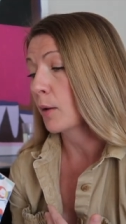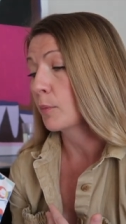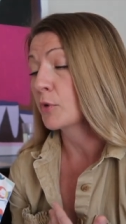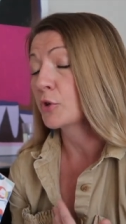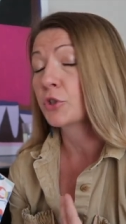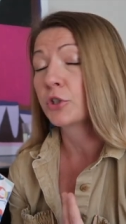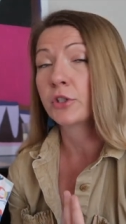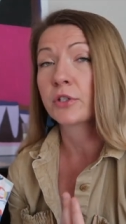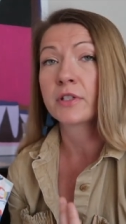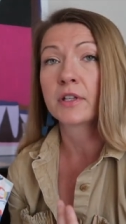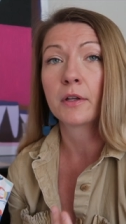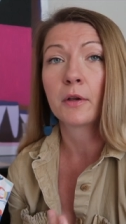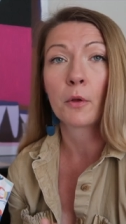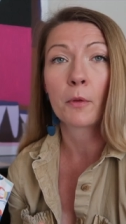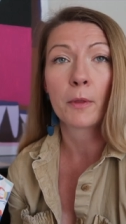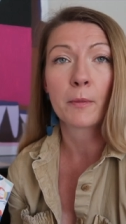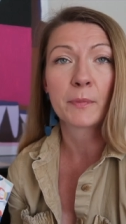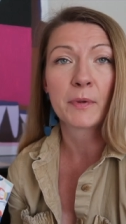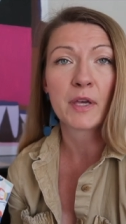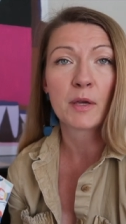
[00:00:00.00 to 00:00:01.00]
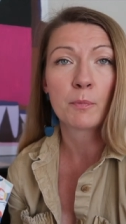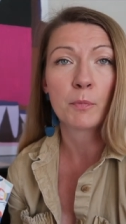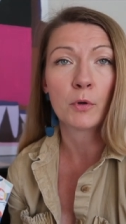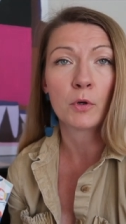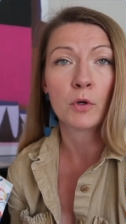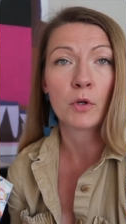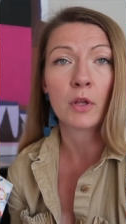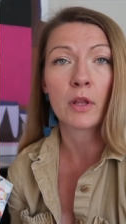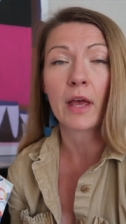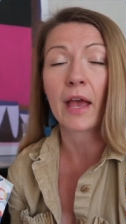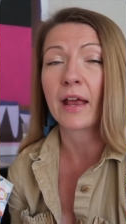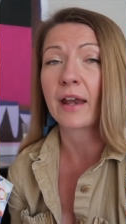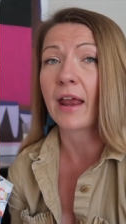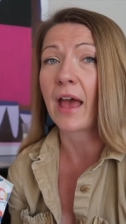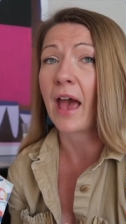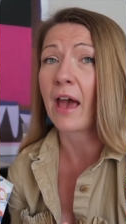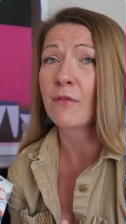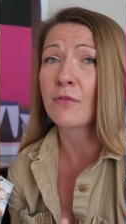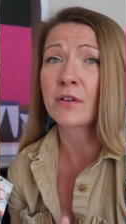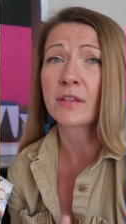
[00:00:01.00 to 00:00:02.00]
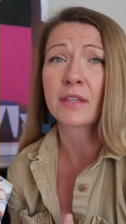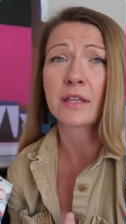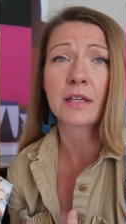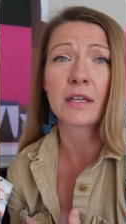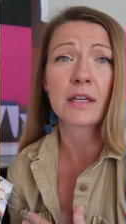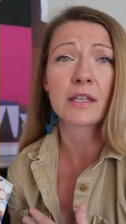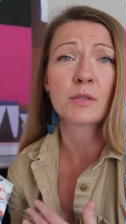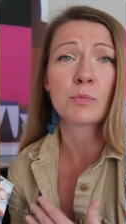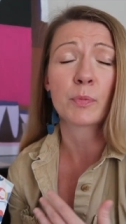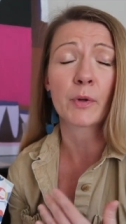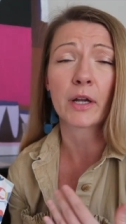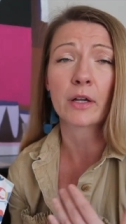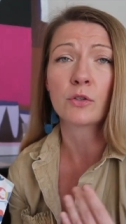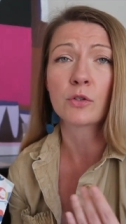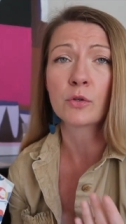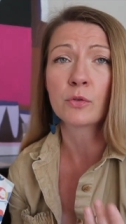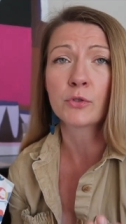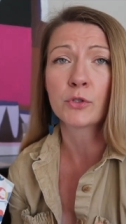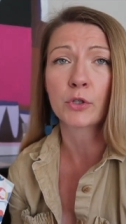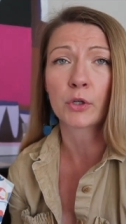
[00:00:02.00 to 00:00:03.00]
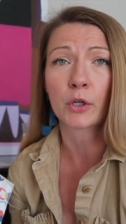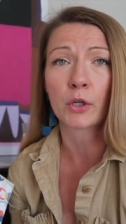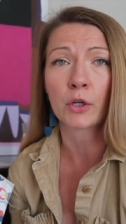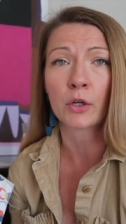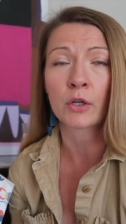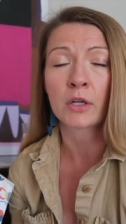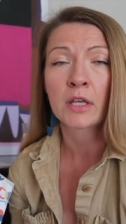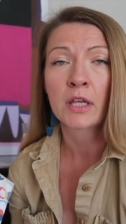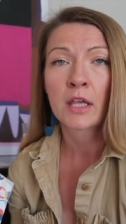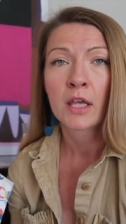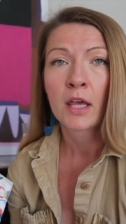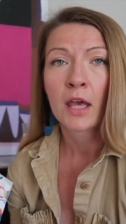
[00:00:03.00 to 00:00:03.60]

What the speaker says: She doesn't know the people, and everything is brand new to her.